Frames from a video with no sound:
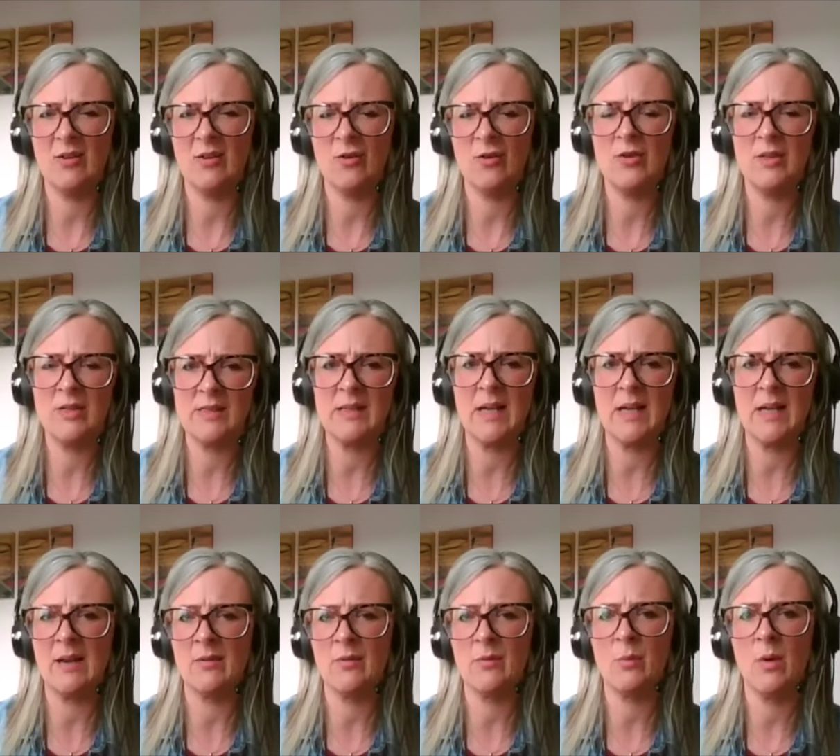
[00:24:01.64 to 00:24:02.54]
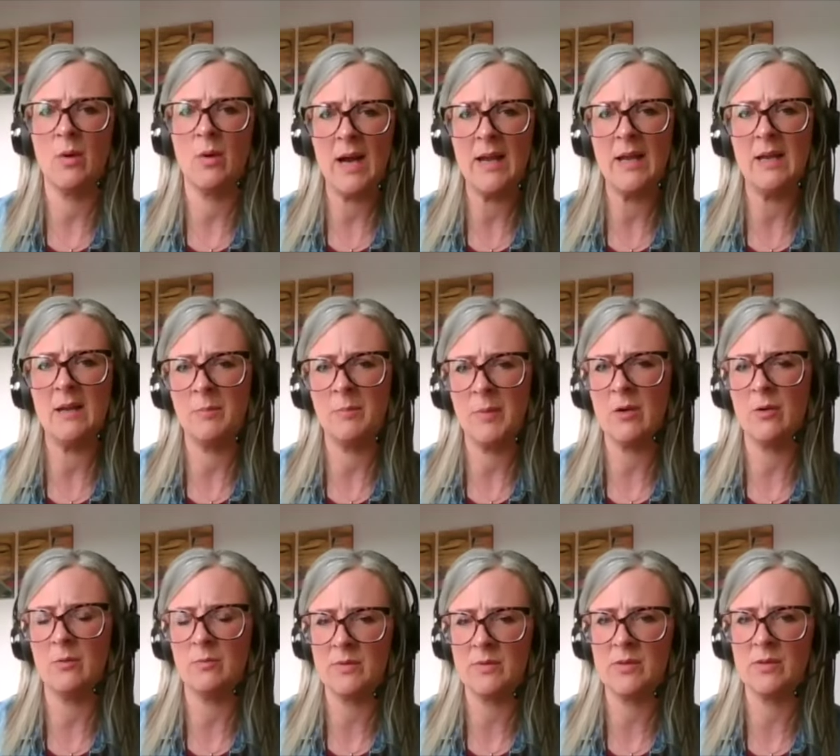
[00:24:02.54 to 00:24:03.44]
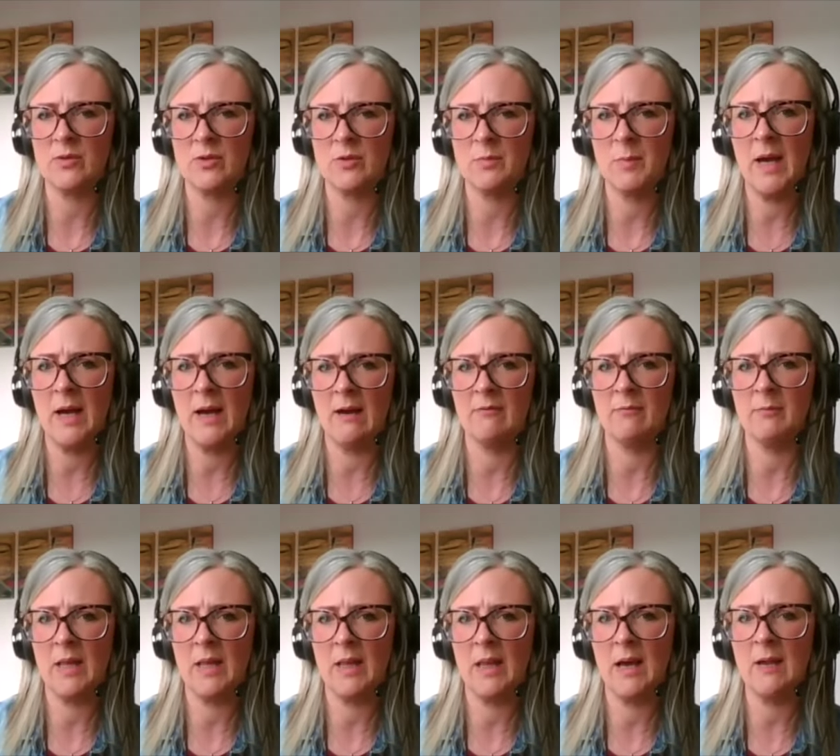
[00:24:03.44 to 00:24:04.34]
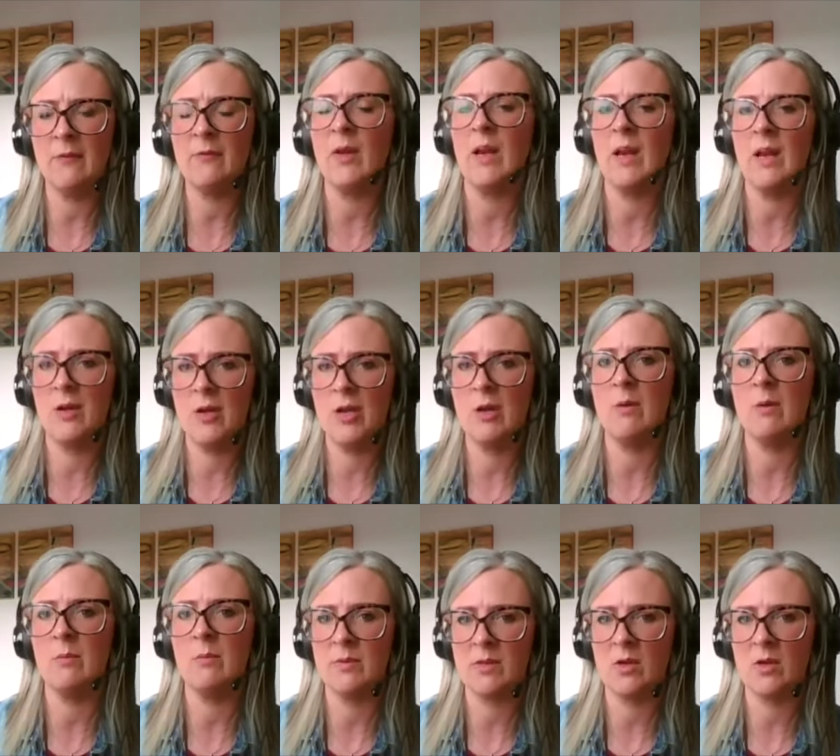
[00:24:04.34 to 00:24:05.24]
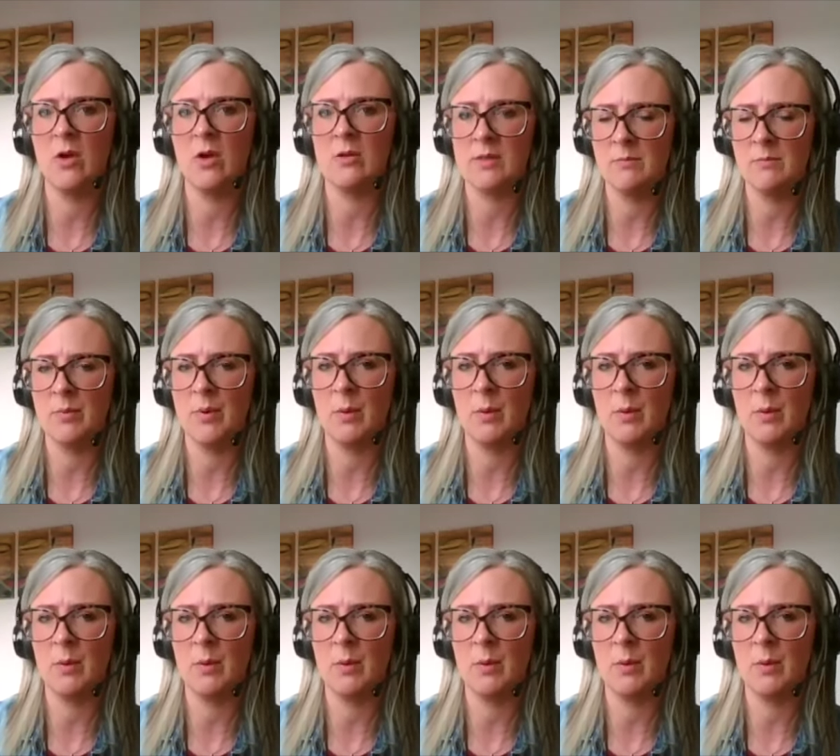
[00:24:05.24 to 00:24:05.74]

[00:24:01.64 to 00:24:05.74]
understand why it had become such a part of my life. And I knew it was causing